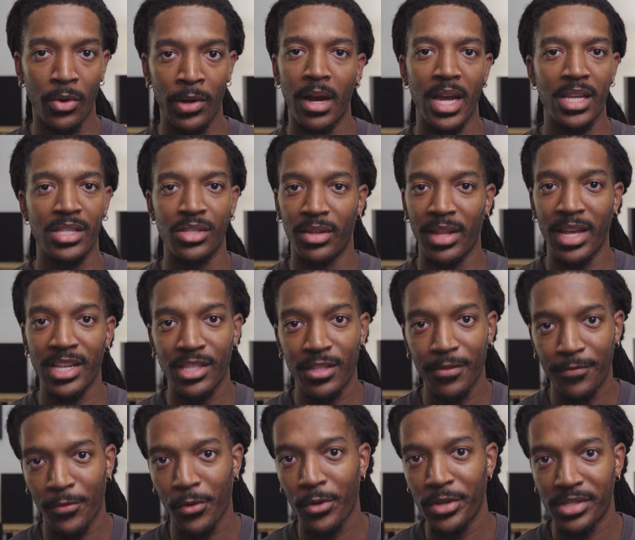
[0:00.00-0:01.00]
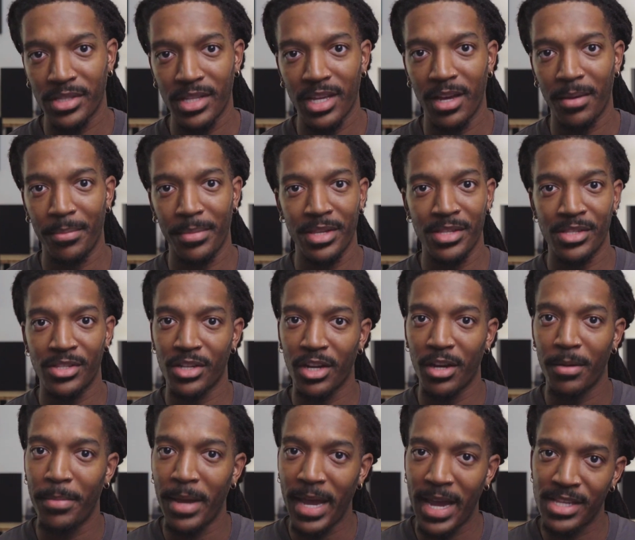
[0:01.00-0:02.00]
All right, so that's the fourth step,
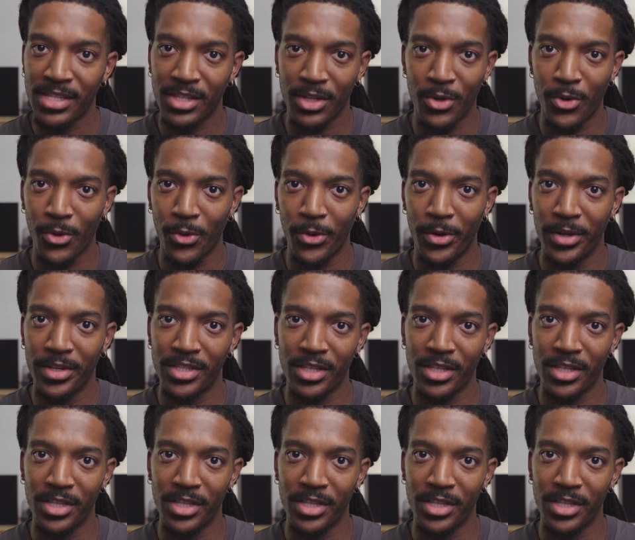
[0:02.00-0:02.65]
insert passing chord.